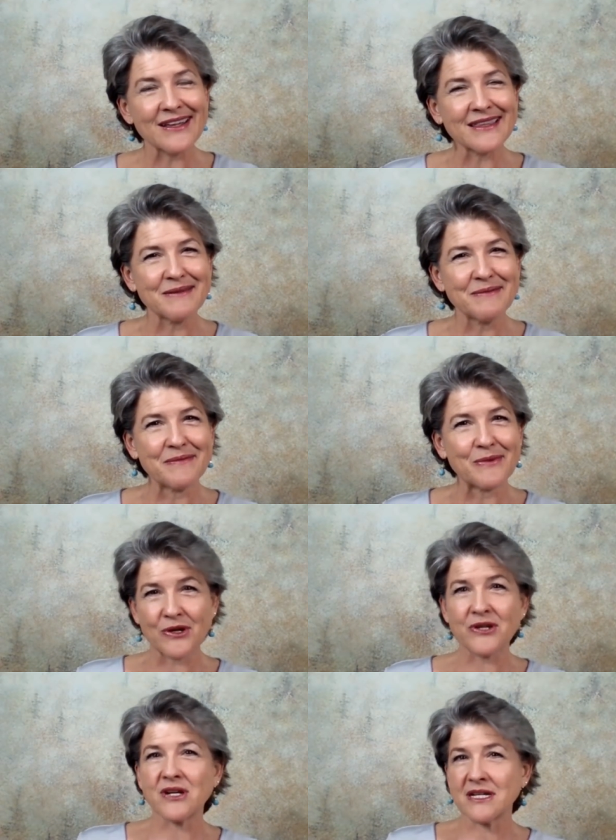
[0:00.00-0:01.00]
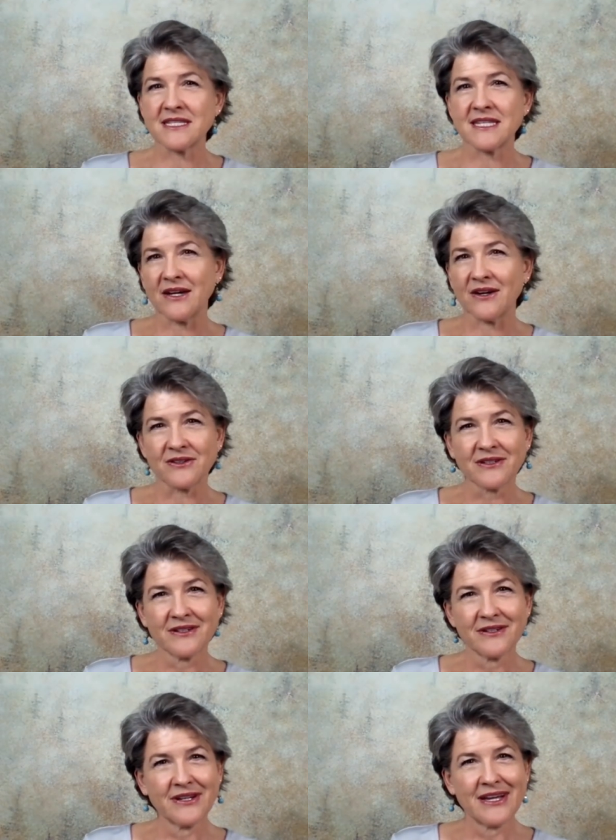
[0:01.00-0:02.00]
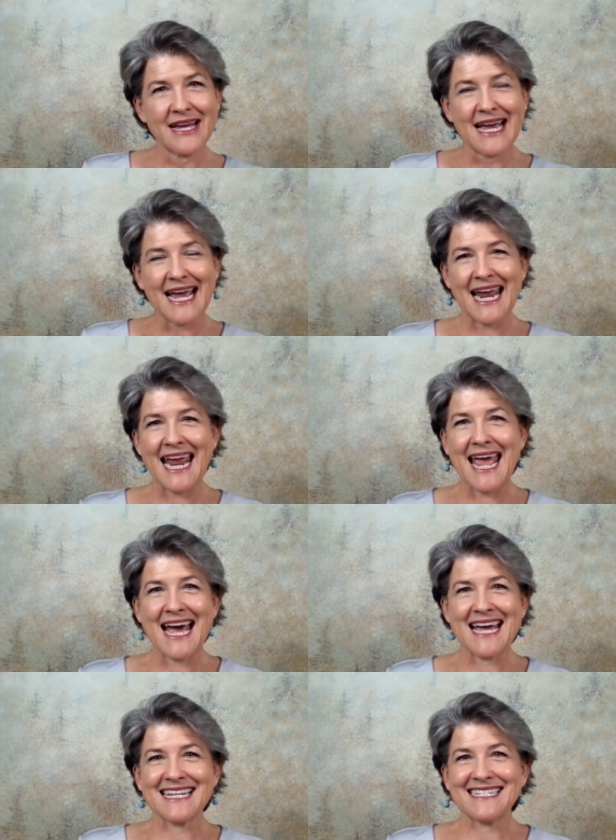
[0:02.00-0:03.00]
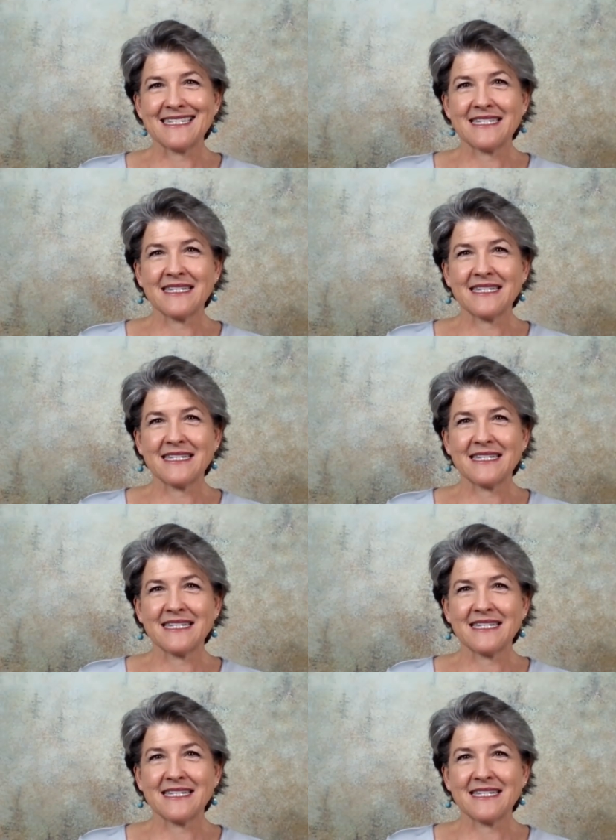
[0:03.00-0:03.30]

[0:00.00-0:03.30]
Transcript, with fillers: the more you conceal. And